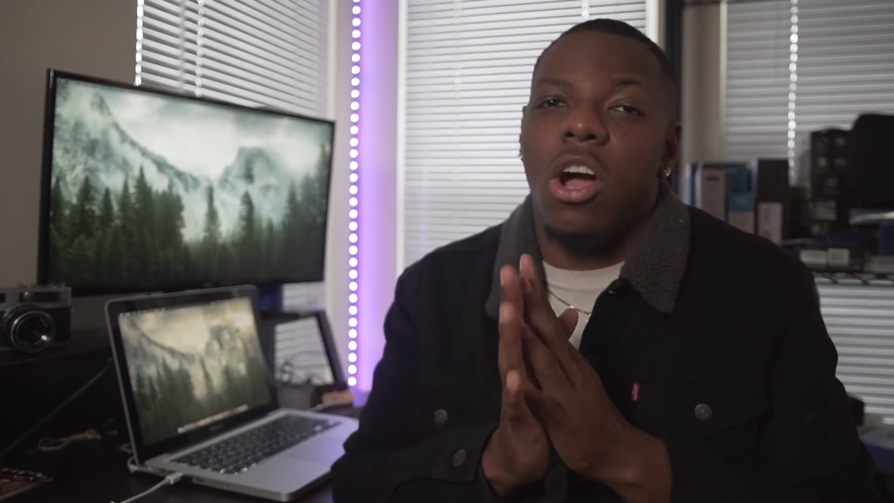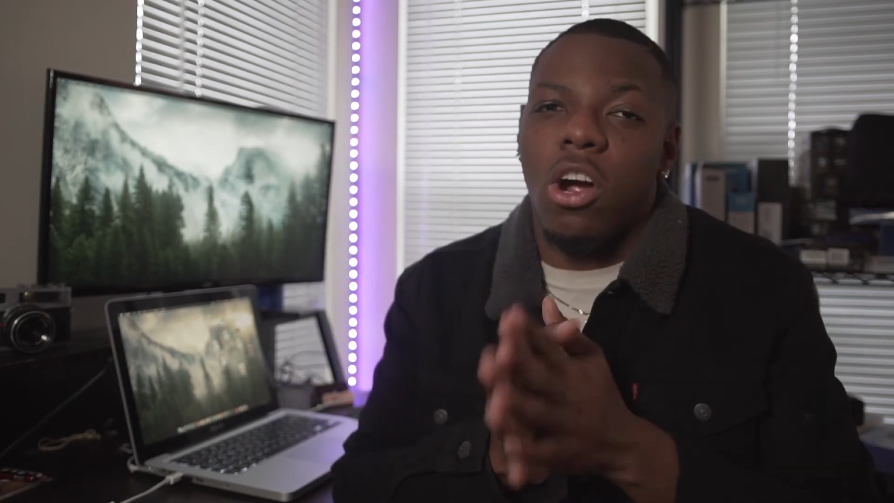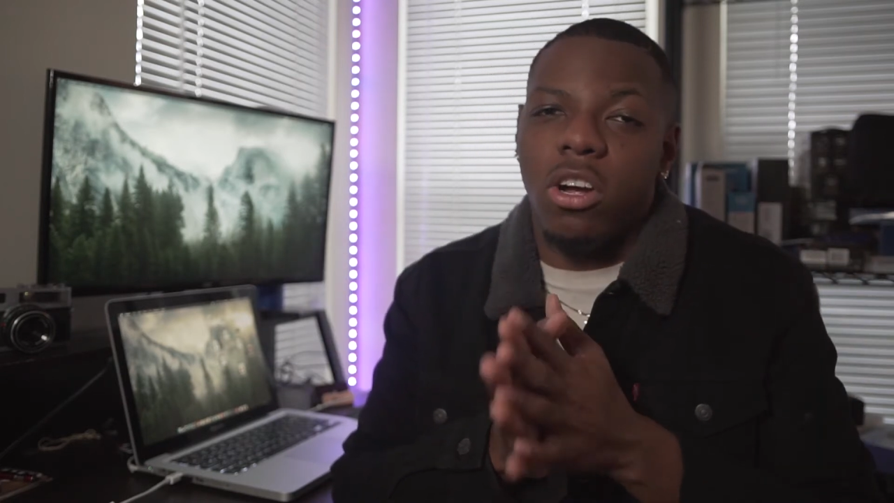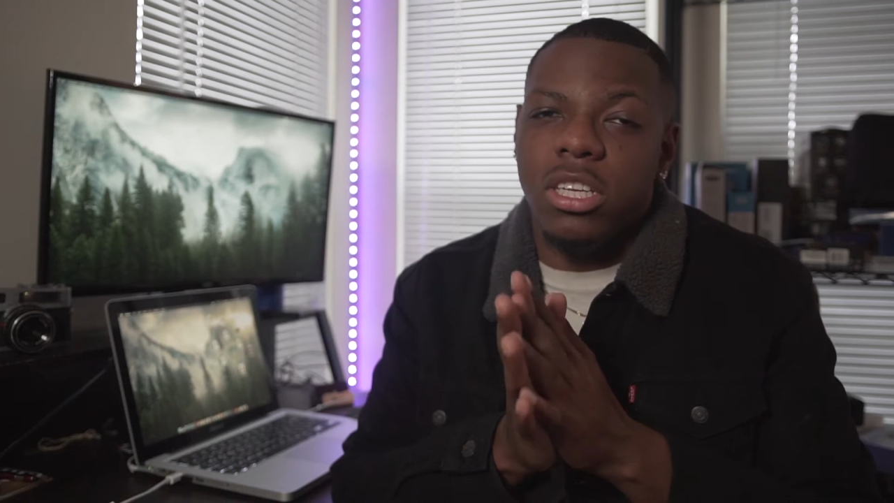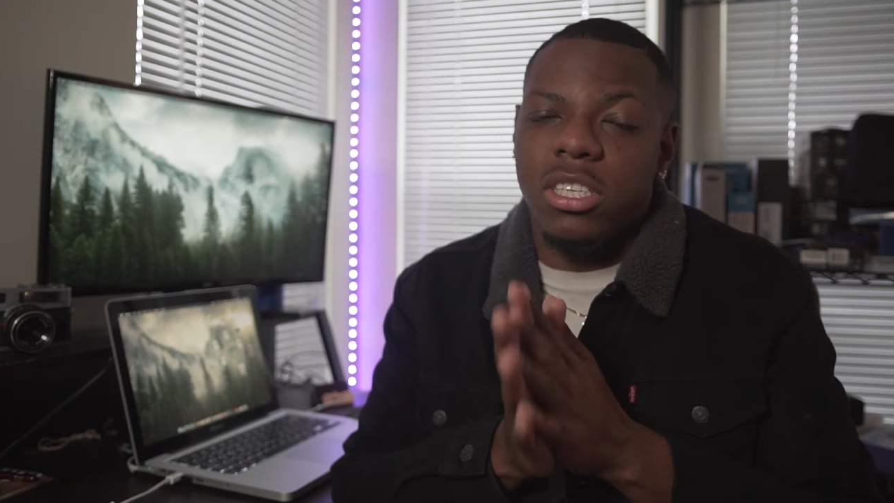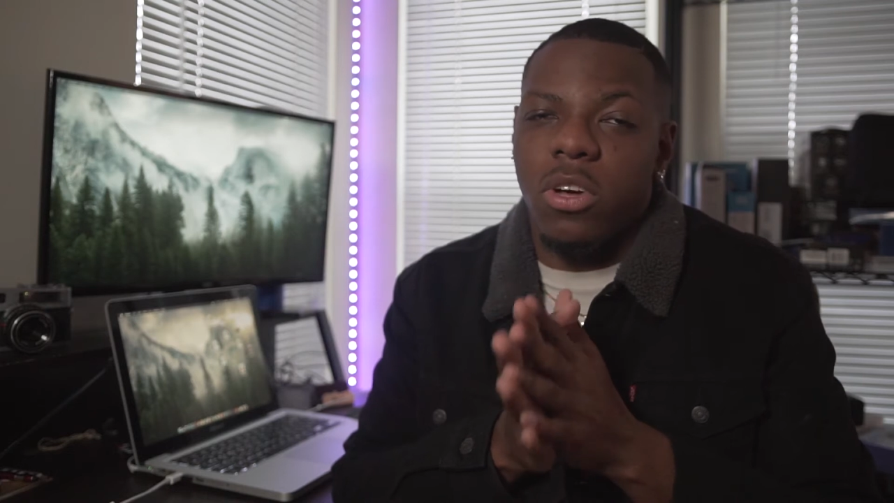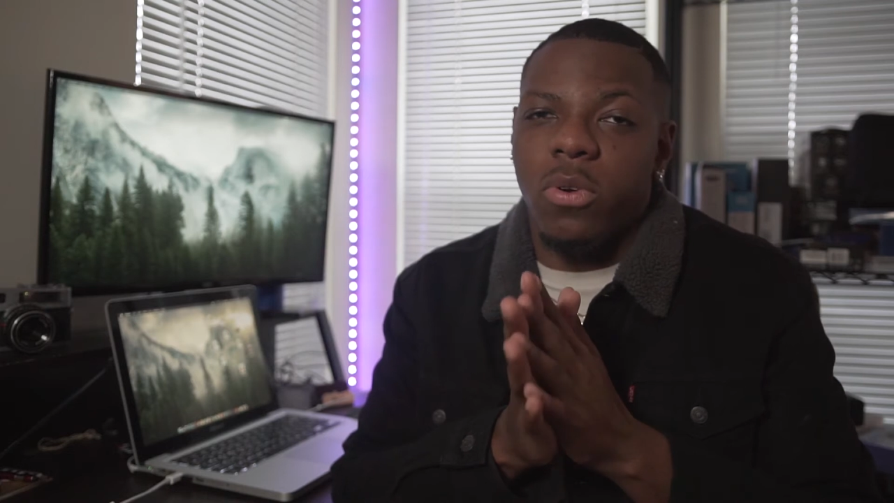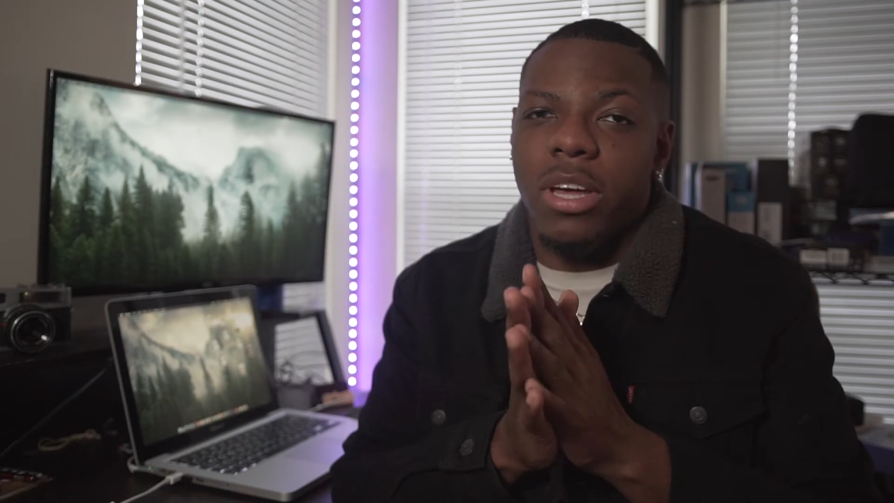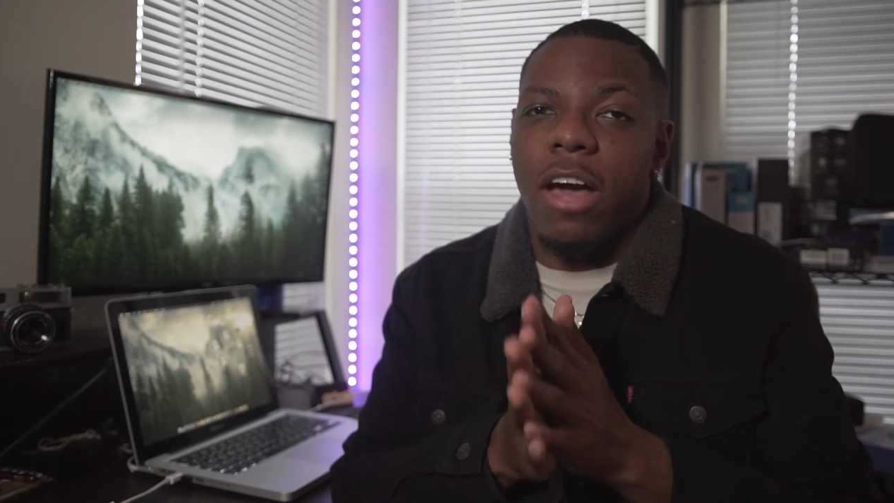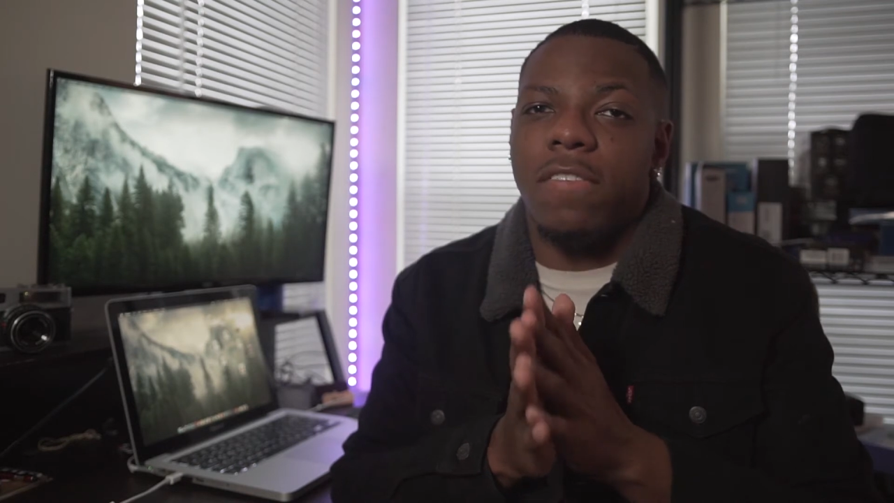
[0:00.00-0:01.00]
early
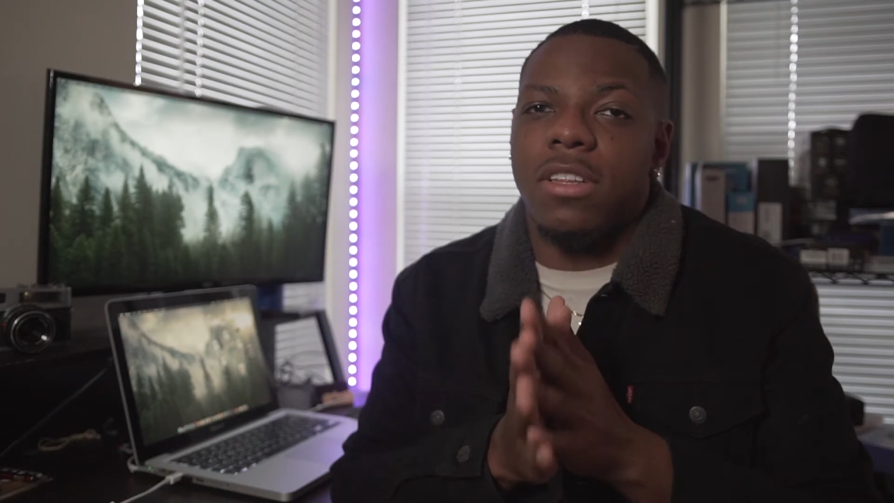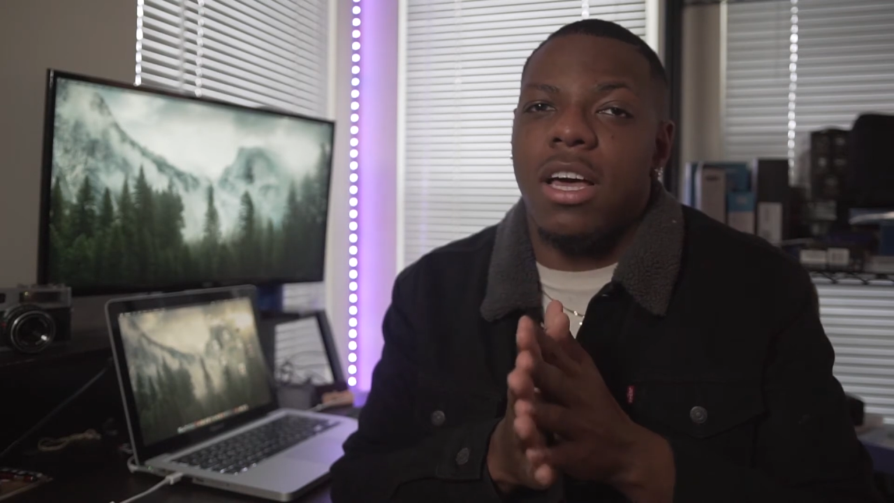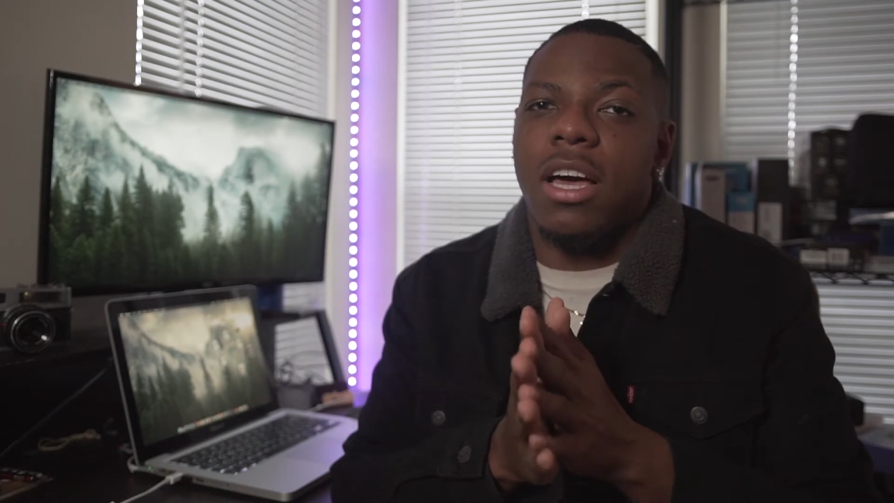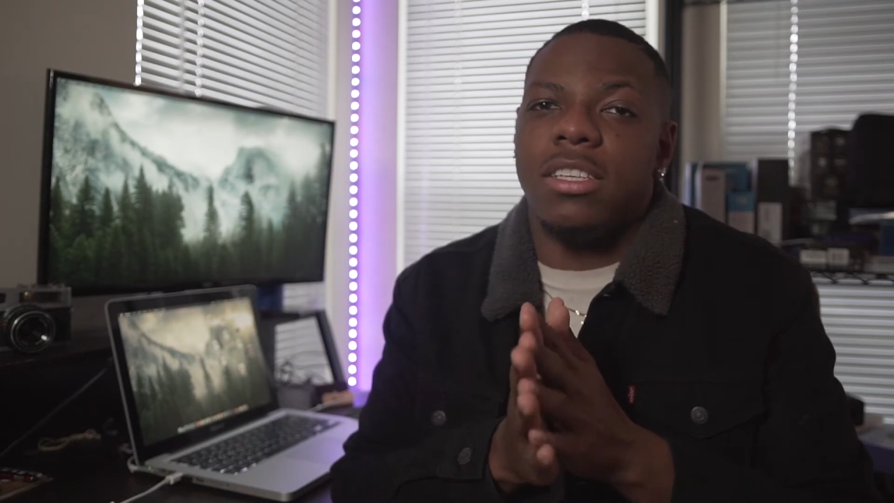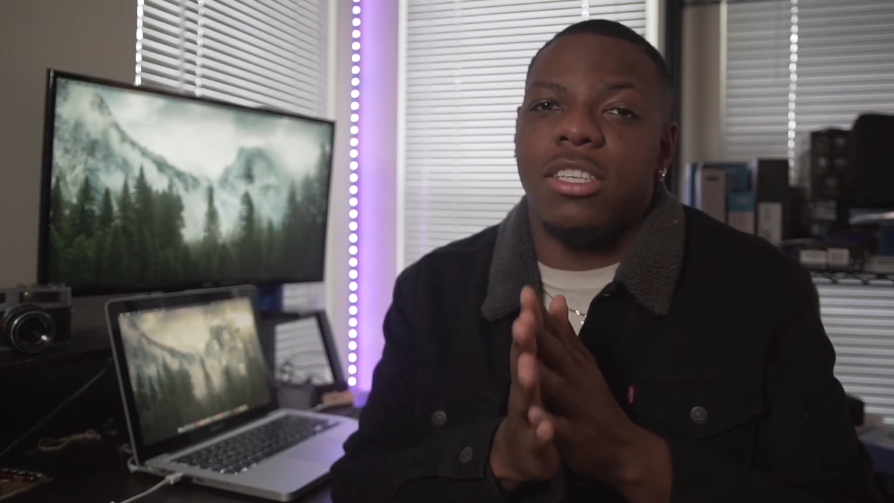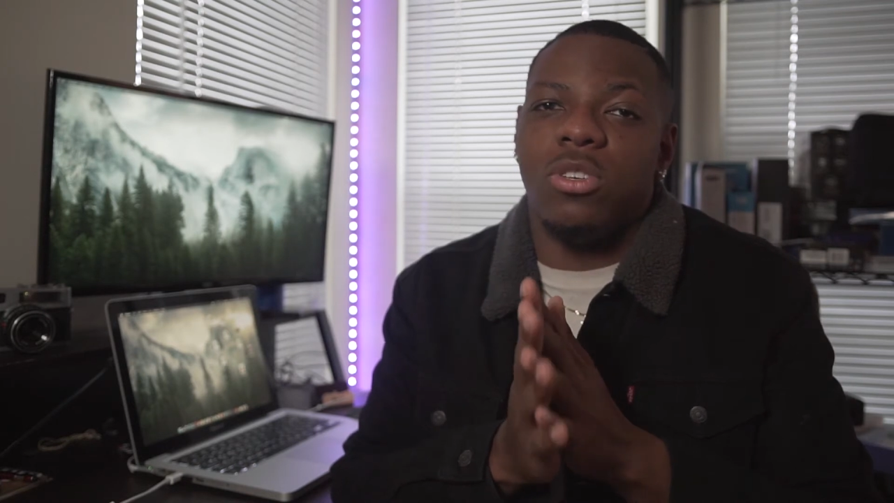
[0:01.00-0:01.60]
Sony Alpha lines,